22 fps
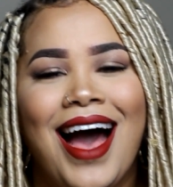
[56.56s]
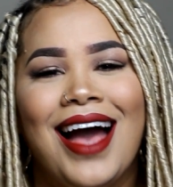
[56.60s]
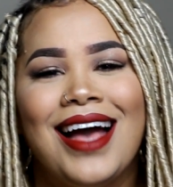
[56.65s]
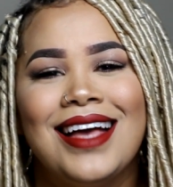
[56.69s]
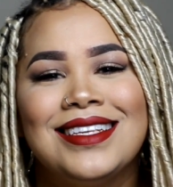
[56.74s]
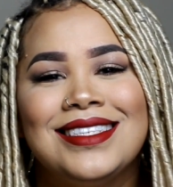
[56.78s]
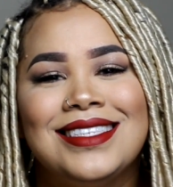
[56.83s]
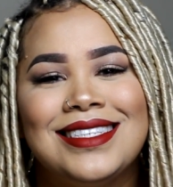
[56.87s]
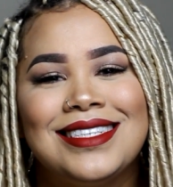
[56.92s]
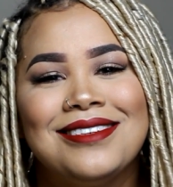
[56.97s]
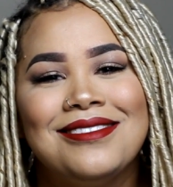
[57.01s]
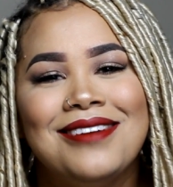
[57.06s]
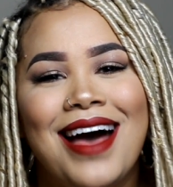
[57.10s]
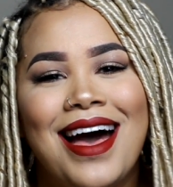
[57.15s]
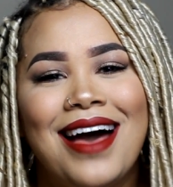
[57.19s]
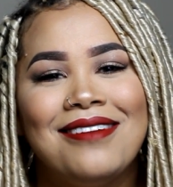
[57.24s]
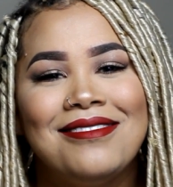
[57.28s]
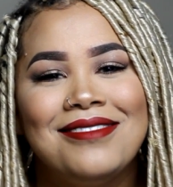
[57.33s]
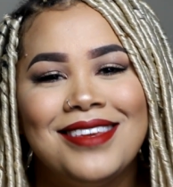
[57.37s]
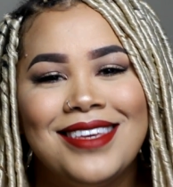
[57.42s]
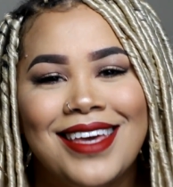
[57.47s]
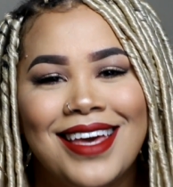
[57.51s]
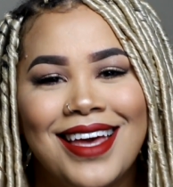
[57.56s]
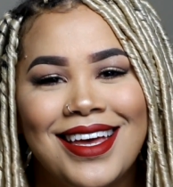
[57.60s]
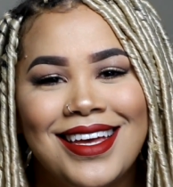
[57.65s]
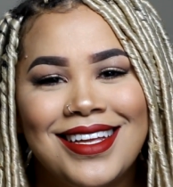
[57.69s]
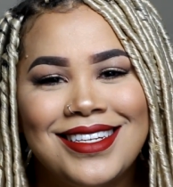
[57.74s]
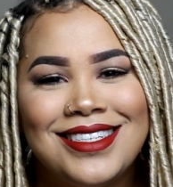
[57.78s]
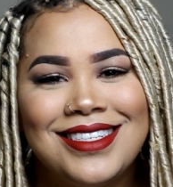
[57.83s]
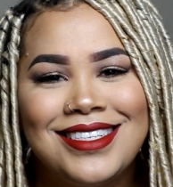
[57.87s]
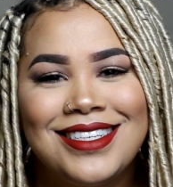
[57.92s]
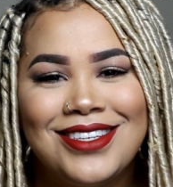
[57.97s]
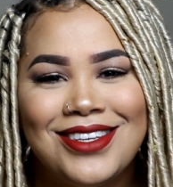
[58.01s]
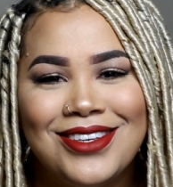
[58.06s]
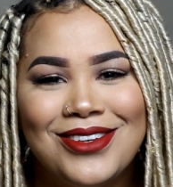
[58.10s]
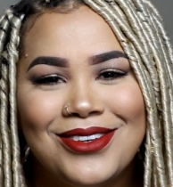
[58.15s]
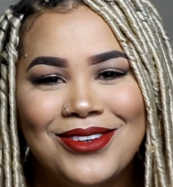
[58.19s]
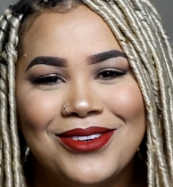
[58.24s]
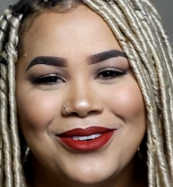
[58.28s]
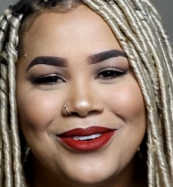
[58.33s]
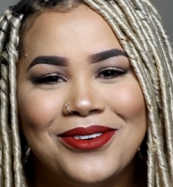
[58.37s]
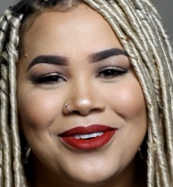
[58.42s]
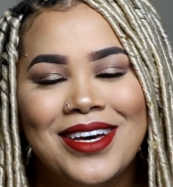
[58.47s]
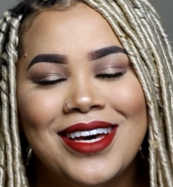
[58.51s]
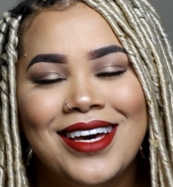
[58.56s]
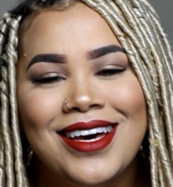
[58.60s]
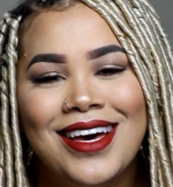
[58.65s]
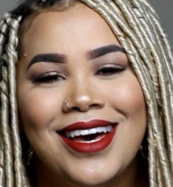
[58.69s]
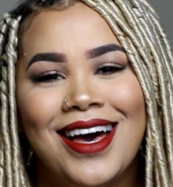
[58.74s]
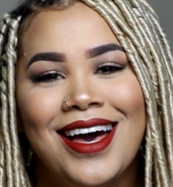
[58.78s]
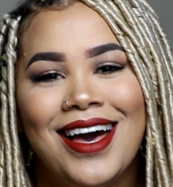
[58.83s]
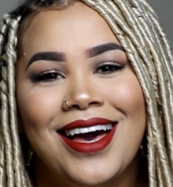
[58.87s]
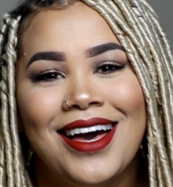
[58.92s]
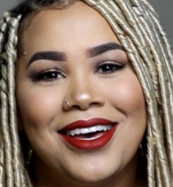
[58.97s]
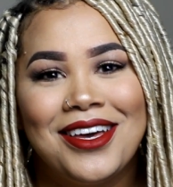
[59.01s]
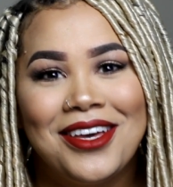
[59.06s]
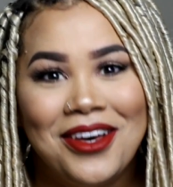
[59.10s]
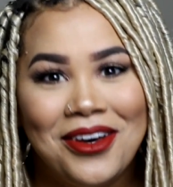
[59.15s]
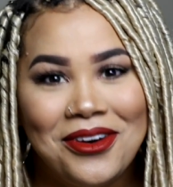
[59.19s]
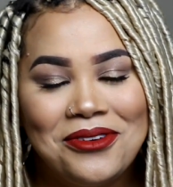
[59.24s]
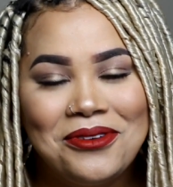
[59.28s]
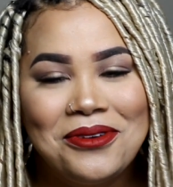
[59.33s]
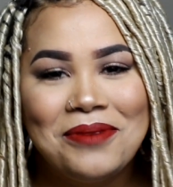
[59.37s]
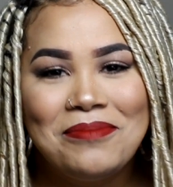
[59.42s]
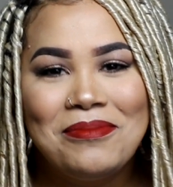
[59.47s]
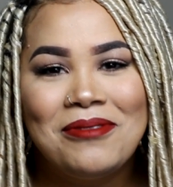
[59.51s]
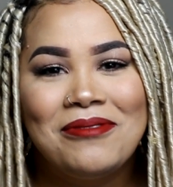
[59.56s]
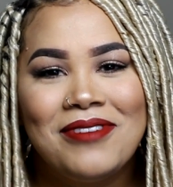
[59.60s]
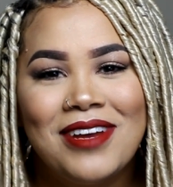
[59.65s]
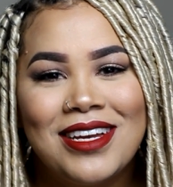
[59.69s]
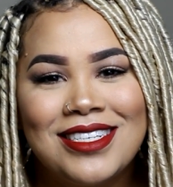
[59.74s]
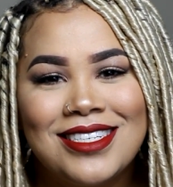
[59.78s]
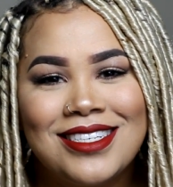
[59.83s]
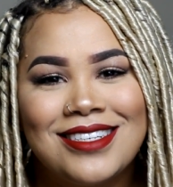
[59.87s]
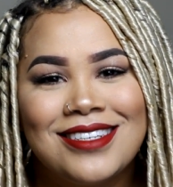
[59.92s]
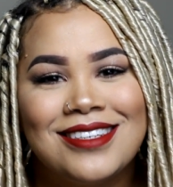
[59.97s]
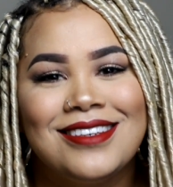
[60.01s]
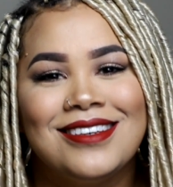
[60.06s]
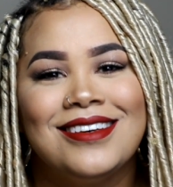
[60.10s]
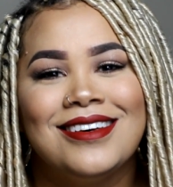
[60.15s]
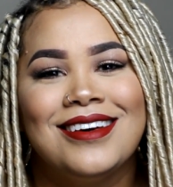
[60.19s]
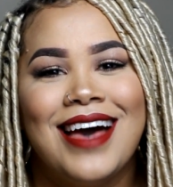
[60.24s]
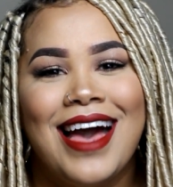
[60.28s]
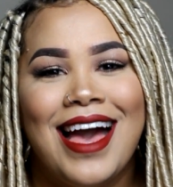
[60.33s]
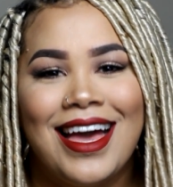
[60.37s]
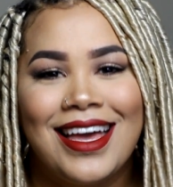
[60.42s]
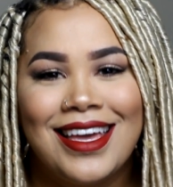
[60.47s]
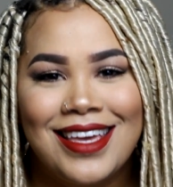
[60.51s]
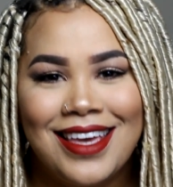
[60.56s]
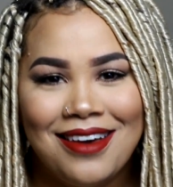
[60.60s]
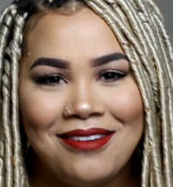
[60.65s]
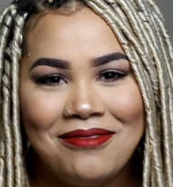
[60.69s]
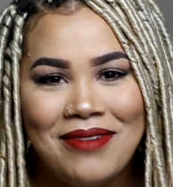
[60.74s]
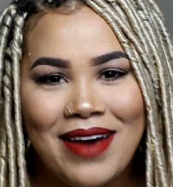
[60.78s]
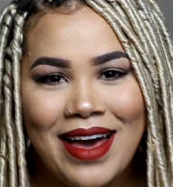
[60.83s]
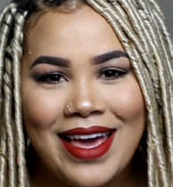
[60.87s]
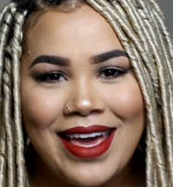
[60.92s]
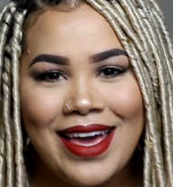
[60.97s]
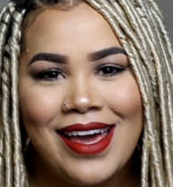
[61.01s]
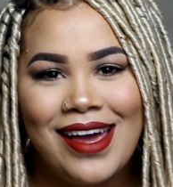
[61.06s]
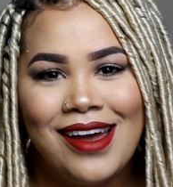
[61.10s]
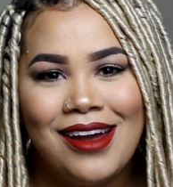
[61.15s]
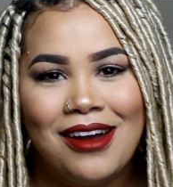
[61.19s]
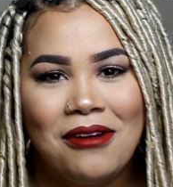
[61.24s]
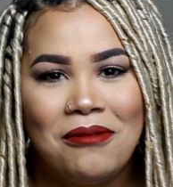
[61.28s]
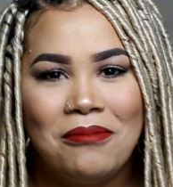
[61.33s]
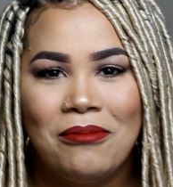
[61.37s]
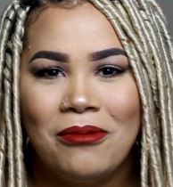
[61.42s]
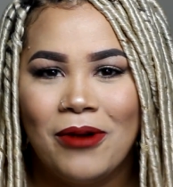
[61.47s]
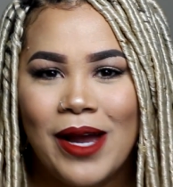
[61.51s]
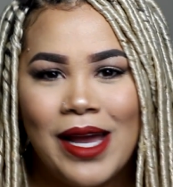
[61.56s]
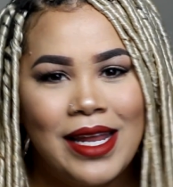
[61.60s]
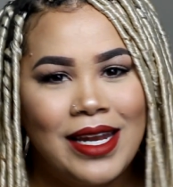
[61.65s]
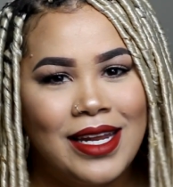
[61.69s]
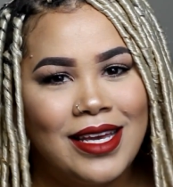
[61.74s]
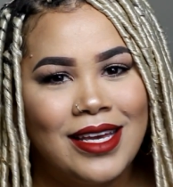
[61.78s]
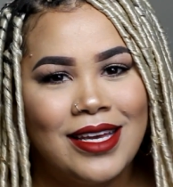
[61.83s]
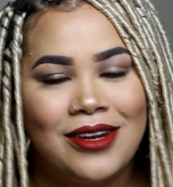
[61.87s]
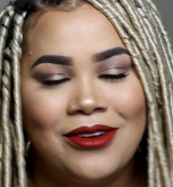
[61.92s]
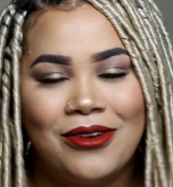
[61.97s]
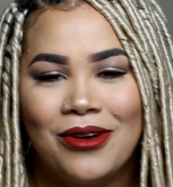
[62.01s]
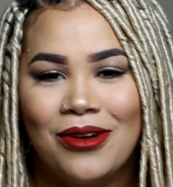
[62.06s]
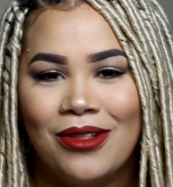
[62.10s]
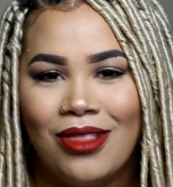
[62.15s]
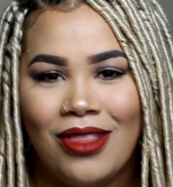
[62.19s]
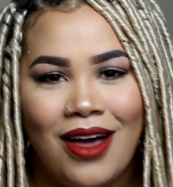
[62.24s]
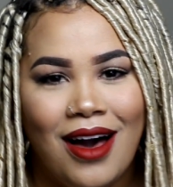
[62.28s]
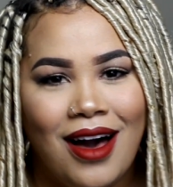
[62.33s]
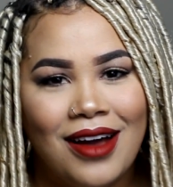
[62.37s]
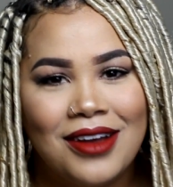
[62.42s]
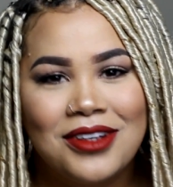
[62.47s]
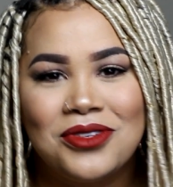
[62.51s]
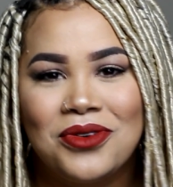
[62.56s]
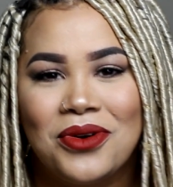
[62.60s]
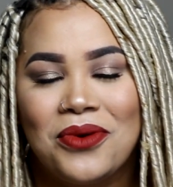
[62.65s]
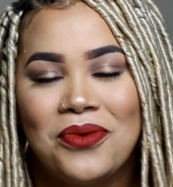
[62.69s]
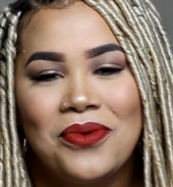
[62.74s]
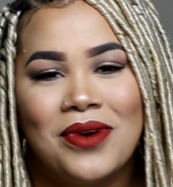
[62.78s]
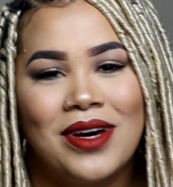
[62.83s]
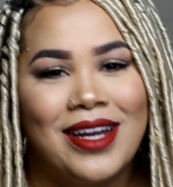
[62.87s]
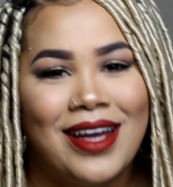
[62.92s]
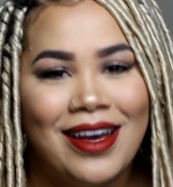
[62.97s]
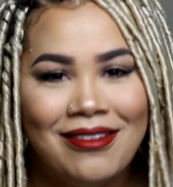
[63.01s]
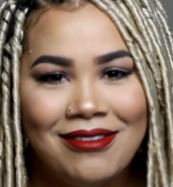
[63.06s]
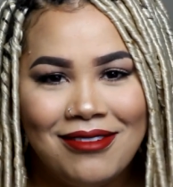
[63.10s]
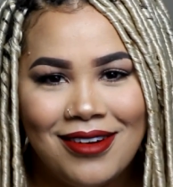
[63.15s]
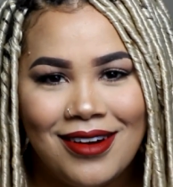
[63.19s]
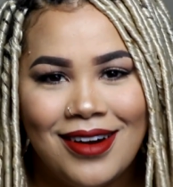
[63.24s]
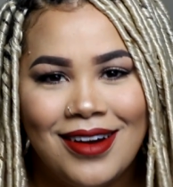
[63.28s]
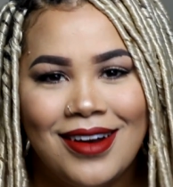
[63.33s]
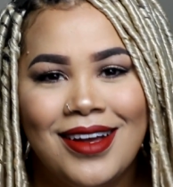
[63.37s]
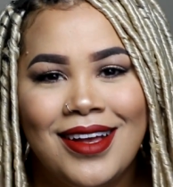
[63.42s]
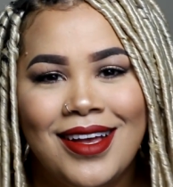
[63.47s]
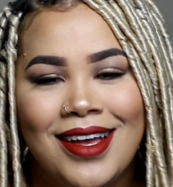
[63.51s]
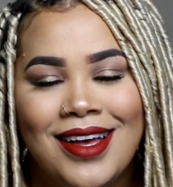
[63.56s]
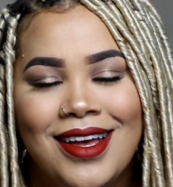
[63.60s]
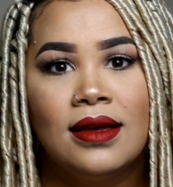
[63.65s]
I still have yet to go to a professional and get my hair braided or locked or whatever.